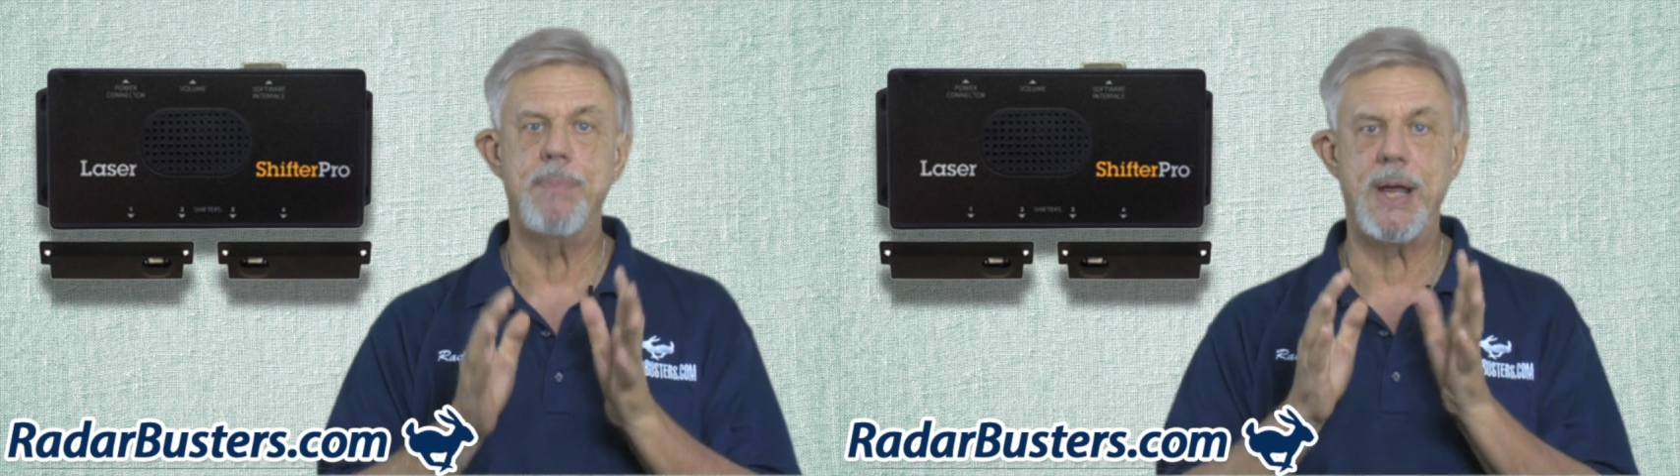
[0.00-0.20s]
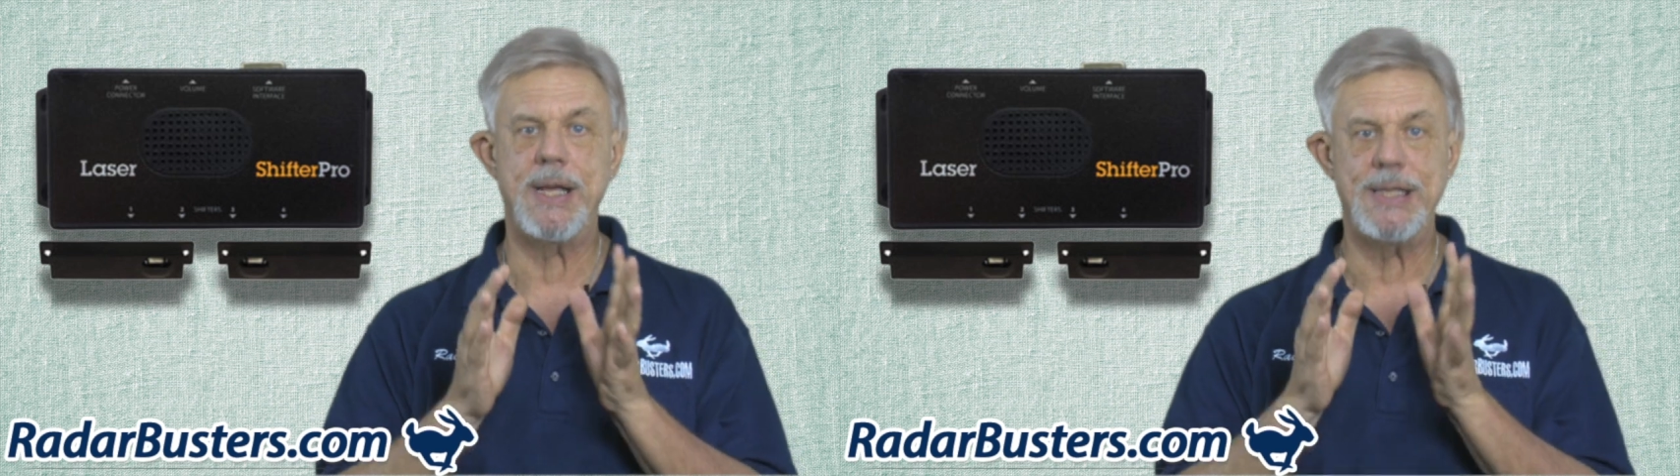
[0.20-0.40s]

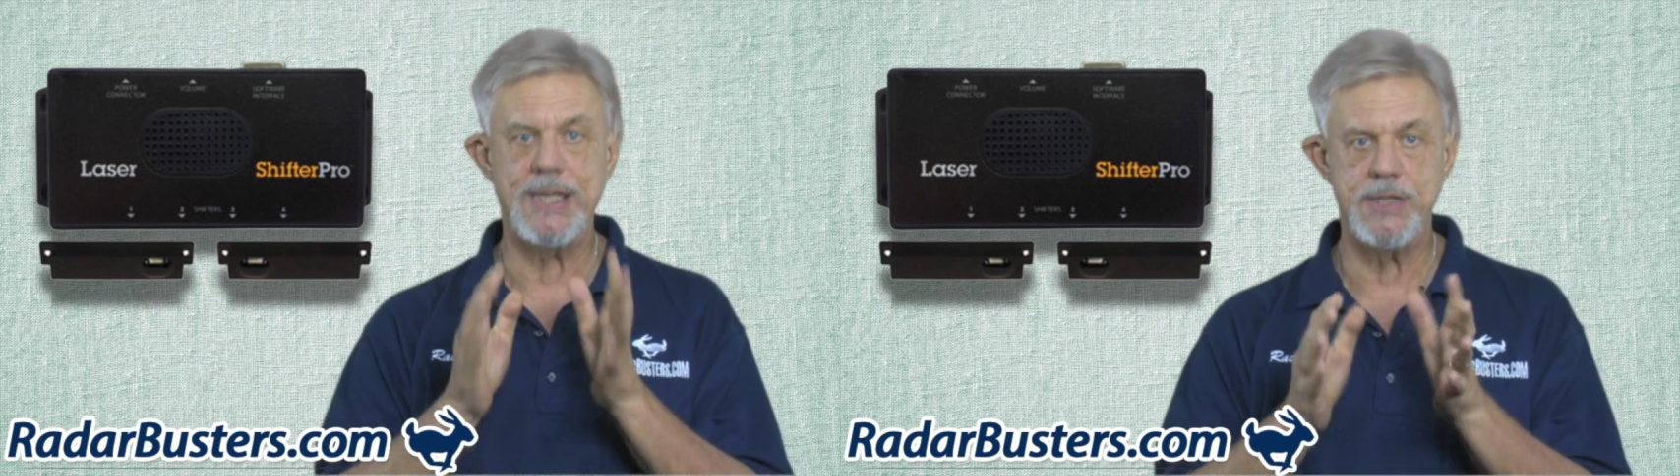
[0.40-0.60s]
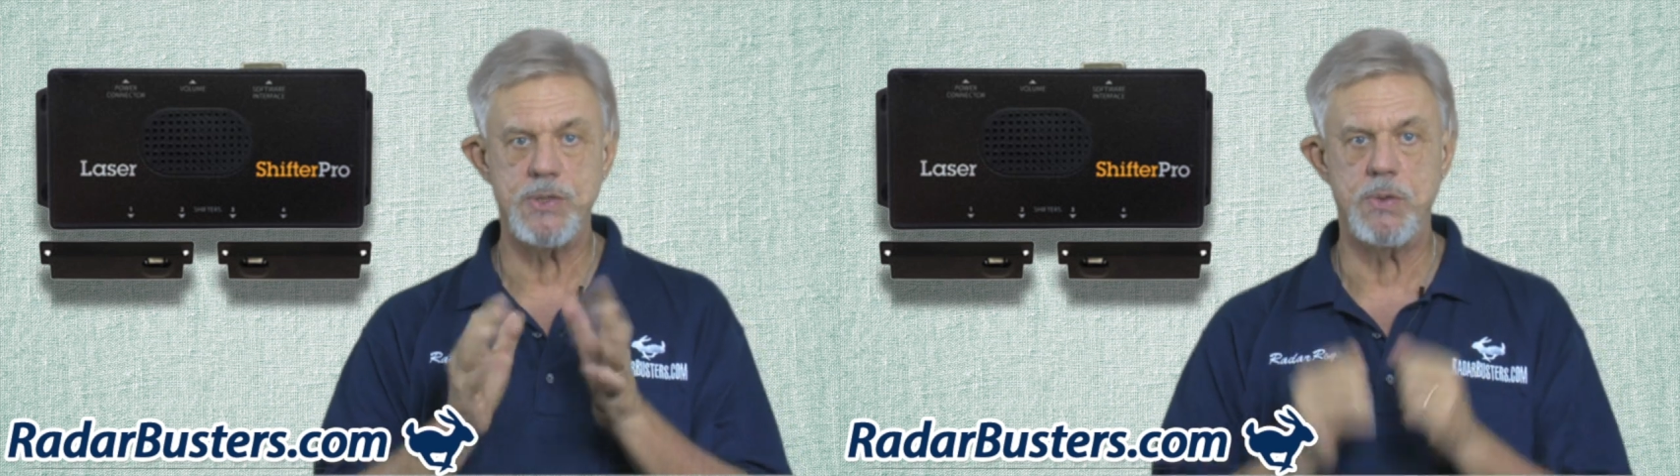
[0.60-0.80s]
by
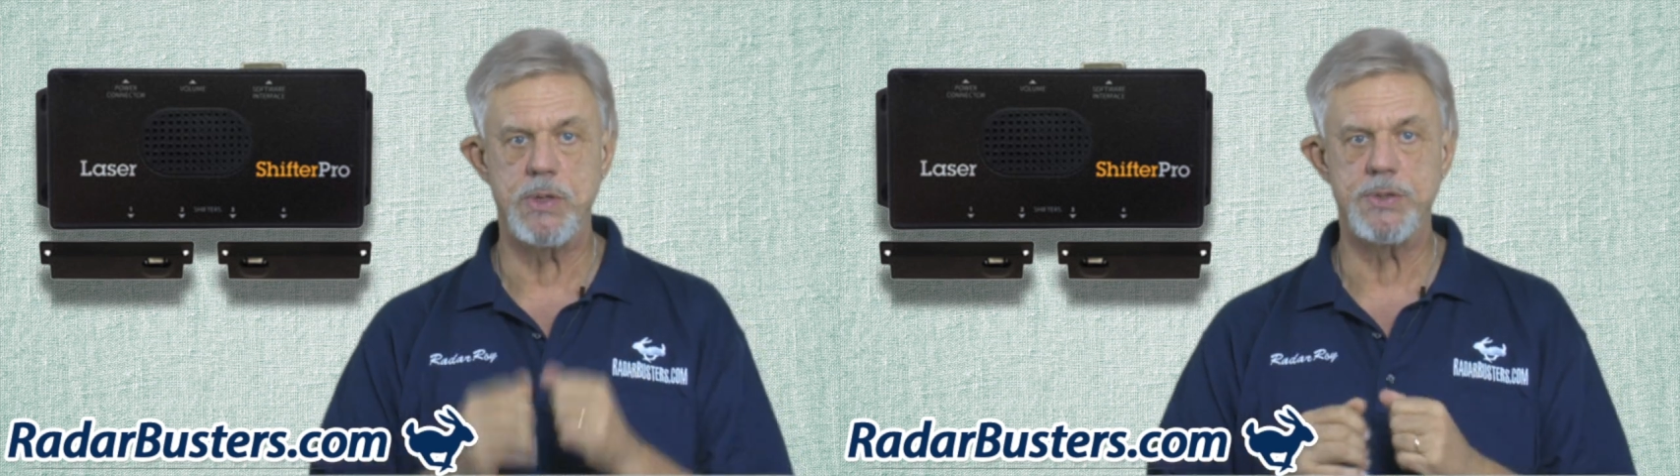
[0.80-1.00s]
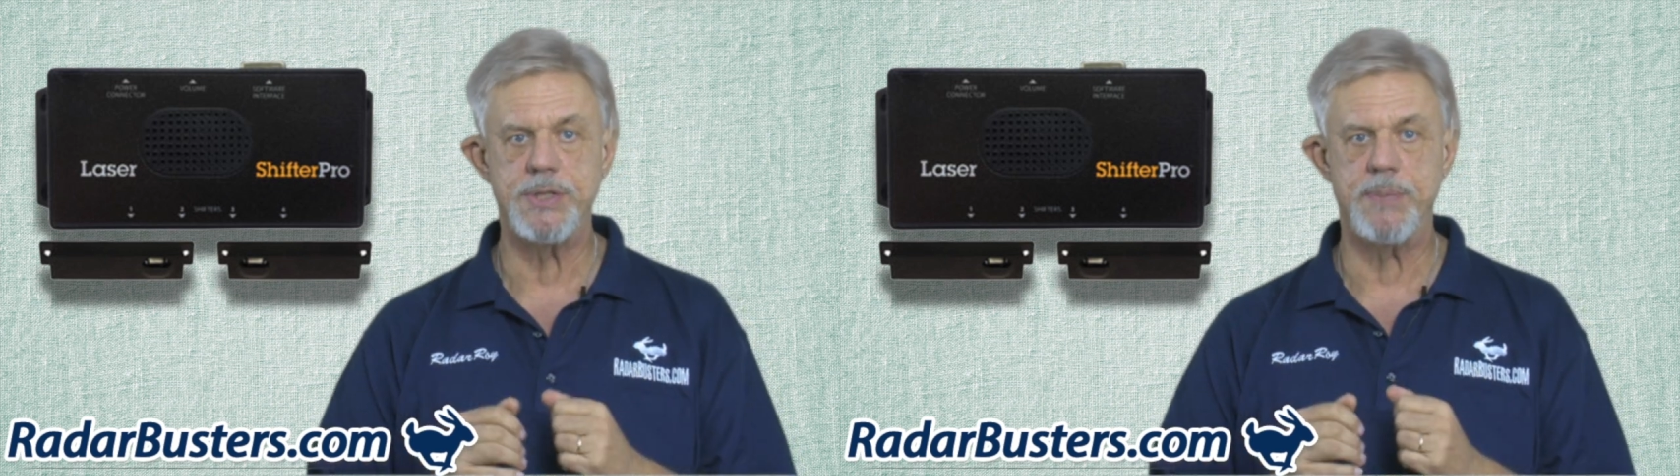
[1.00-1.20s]
Laser
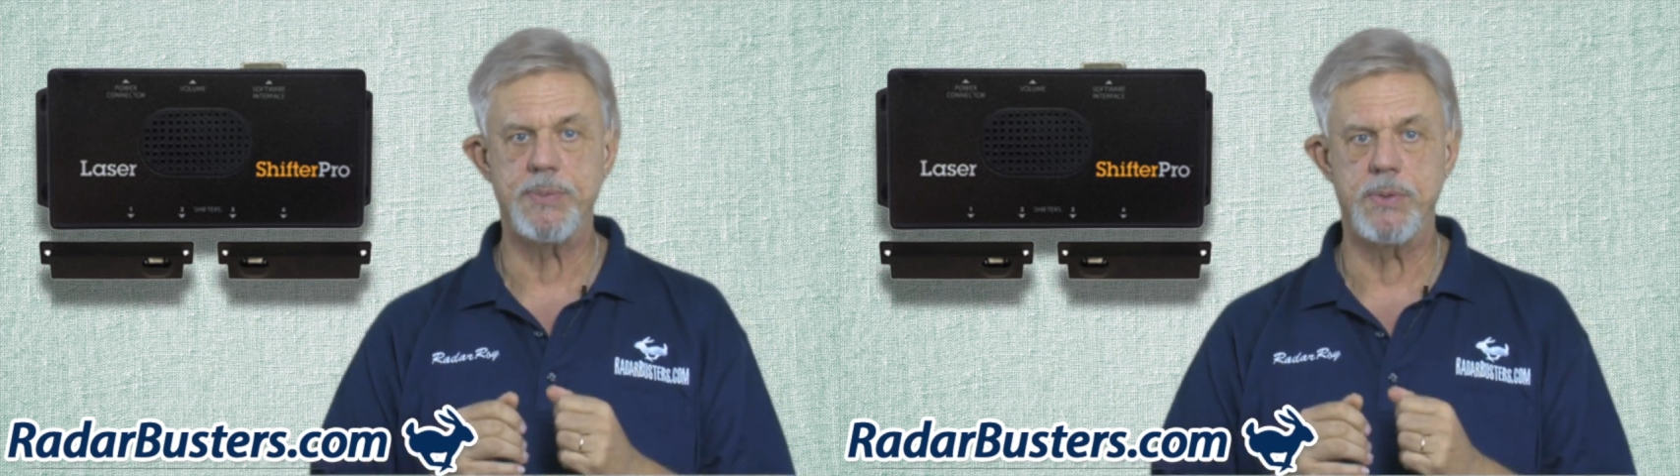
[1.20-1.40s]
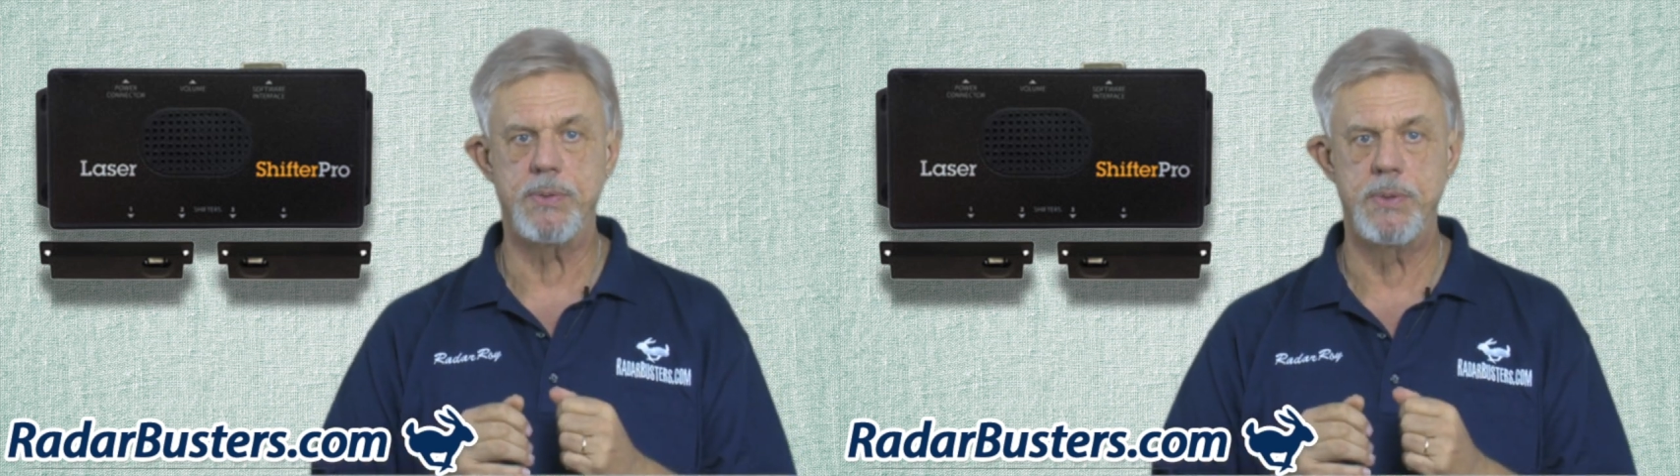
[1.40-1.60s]

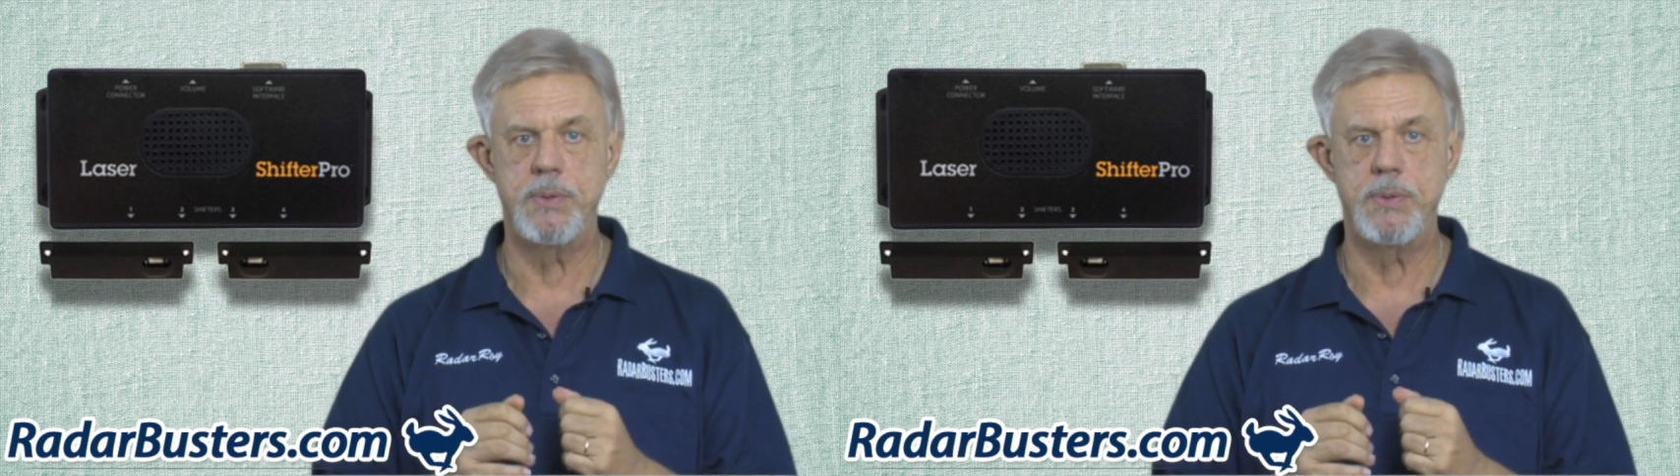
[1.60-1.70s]
Interceptor.